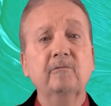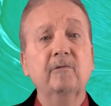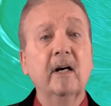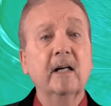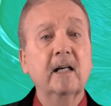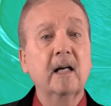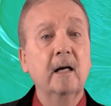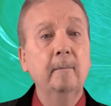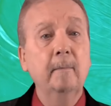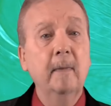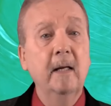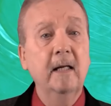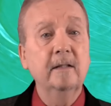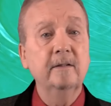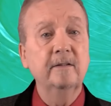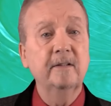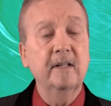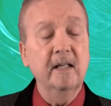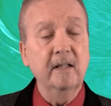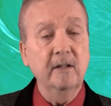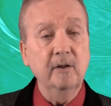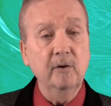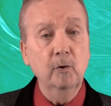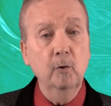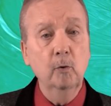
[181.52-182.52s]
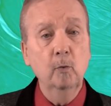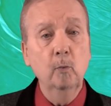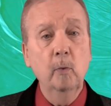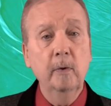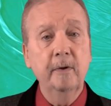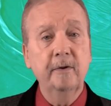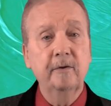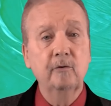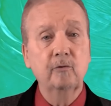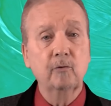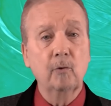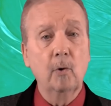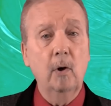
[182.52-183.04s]
recommends that you
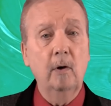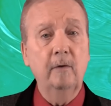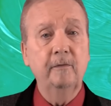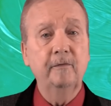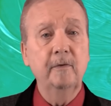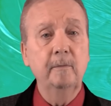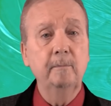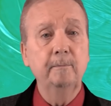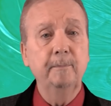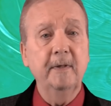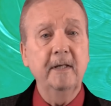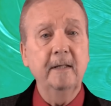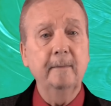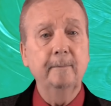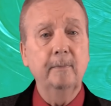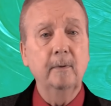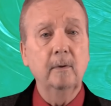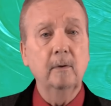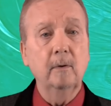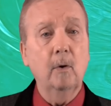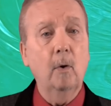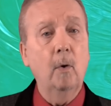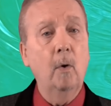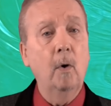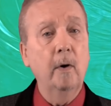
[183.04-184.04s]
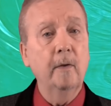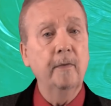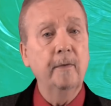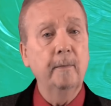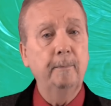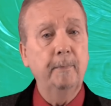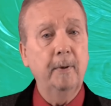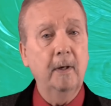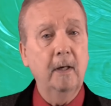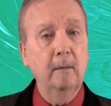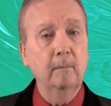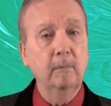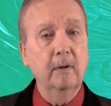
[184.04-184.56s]
withdraw from people or the
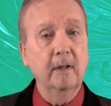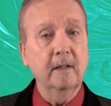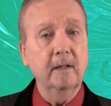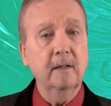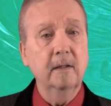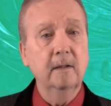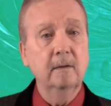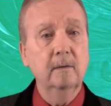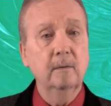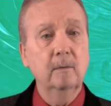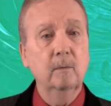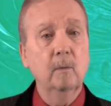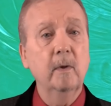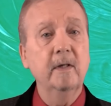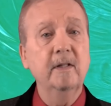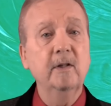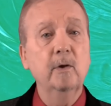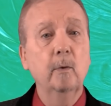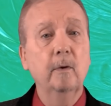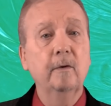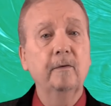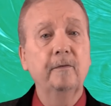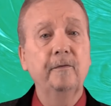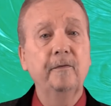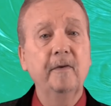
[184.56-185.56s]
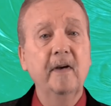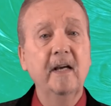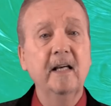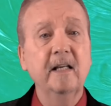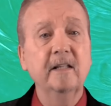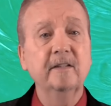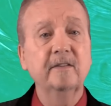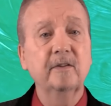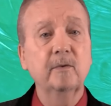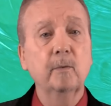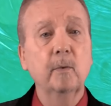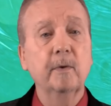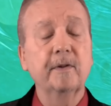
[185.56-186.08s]
public when you are
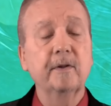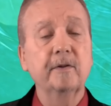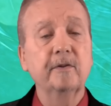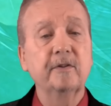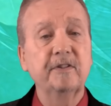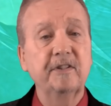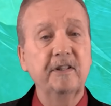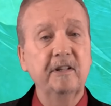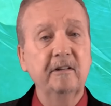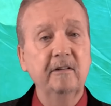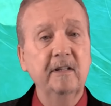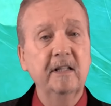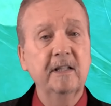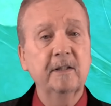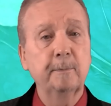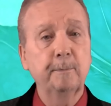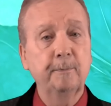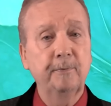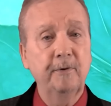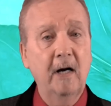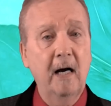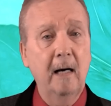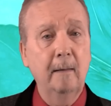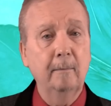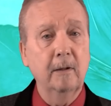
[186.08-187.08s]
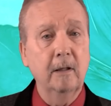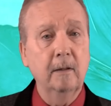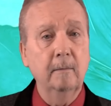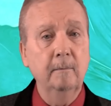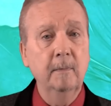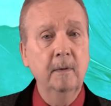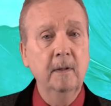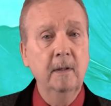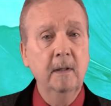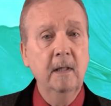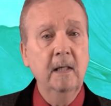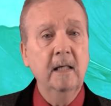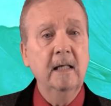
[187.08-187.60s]
faced with a serious
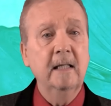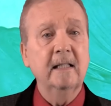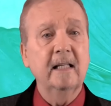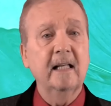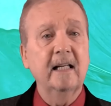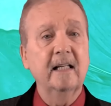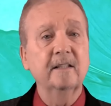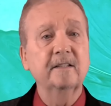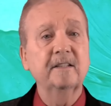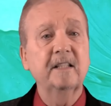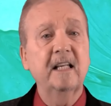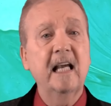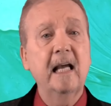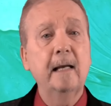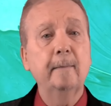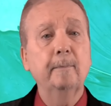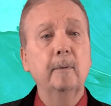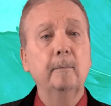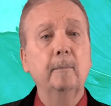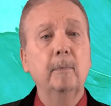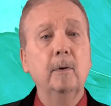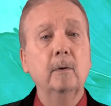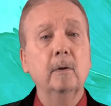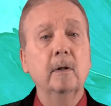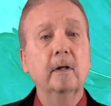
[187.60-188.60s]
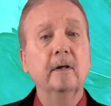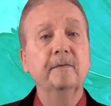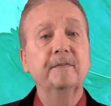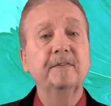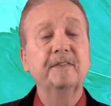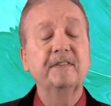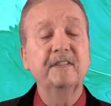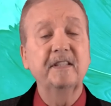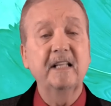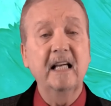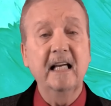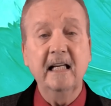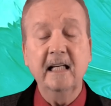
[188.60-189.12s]
problem that is capable of
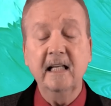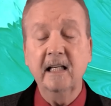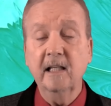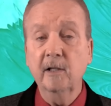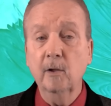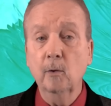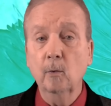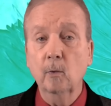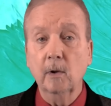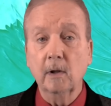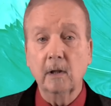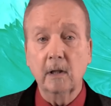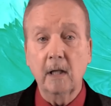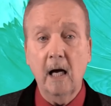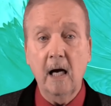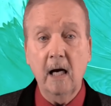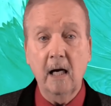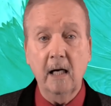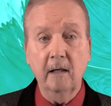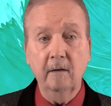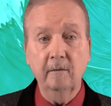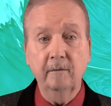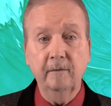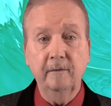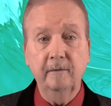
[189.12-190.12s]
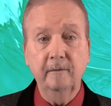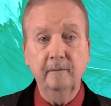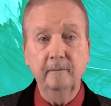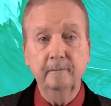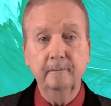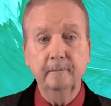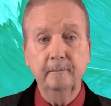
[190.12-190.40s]
skinning you alive.